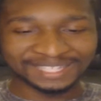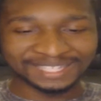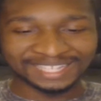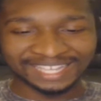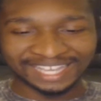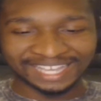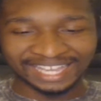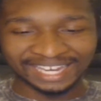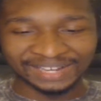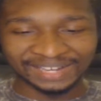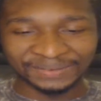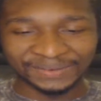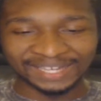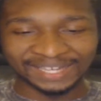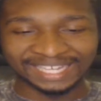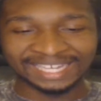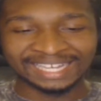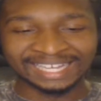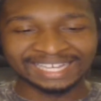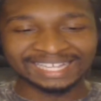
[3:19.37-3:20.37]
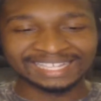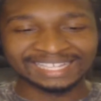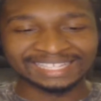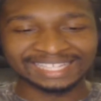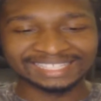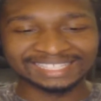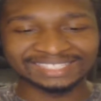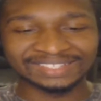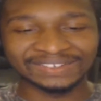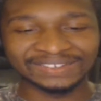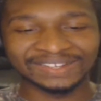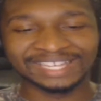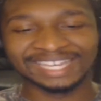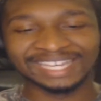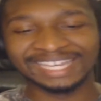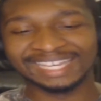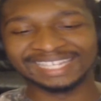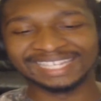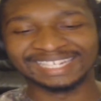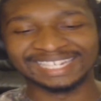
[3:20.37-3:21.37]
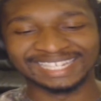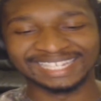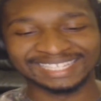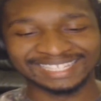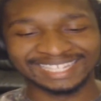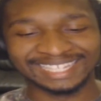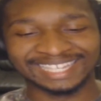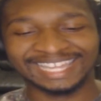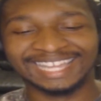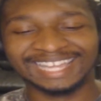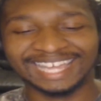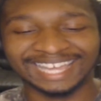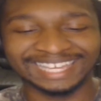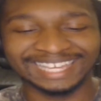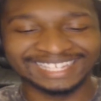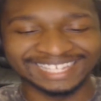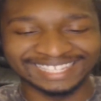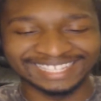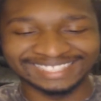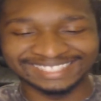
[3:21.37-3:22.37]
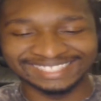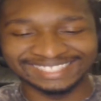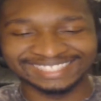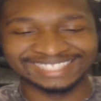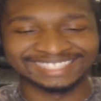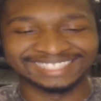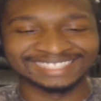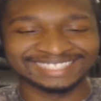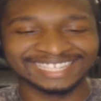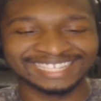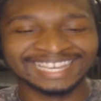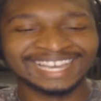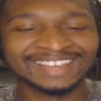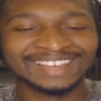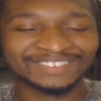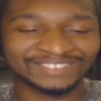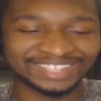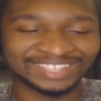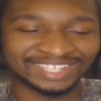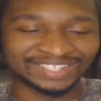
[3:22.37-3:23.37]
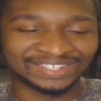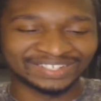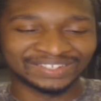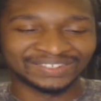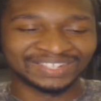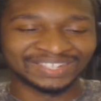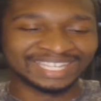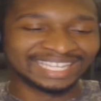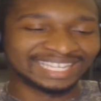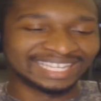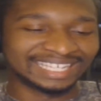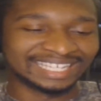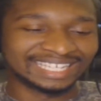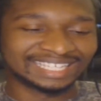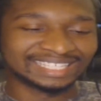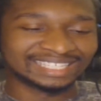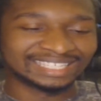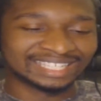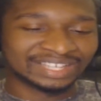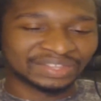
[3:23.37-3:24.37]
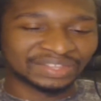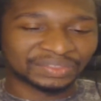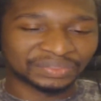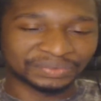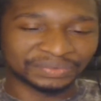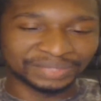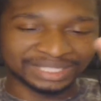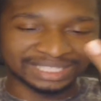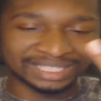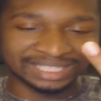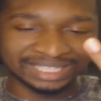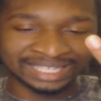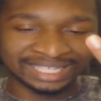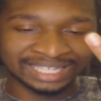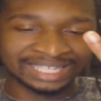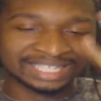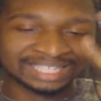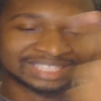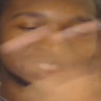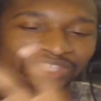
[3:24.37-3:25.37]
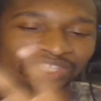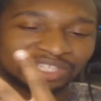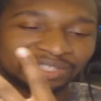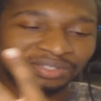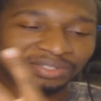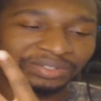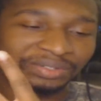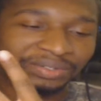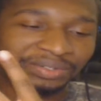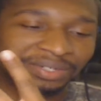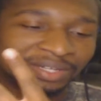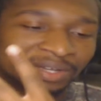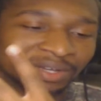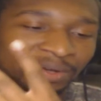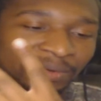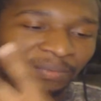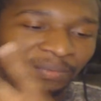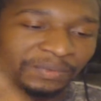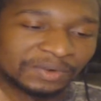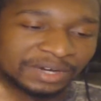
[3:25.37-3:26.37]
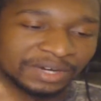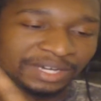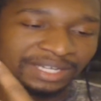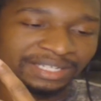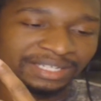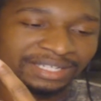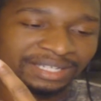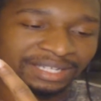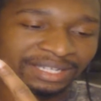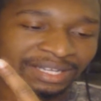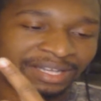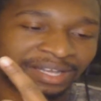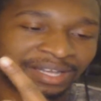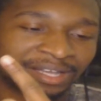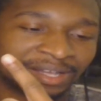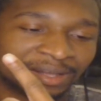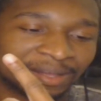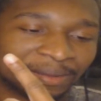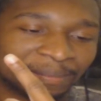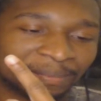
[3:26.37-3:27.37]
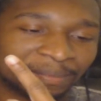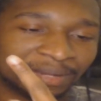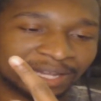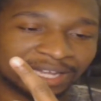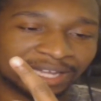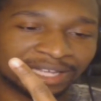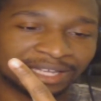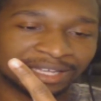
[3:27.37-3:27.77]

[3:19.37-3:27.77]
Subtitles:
Anyway, let's go ahead and get to this video in 3, 2, 1, play.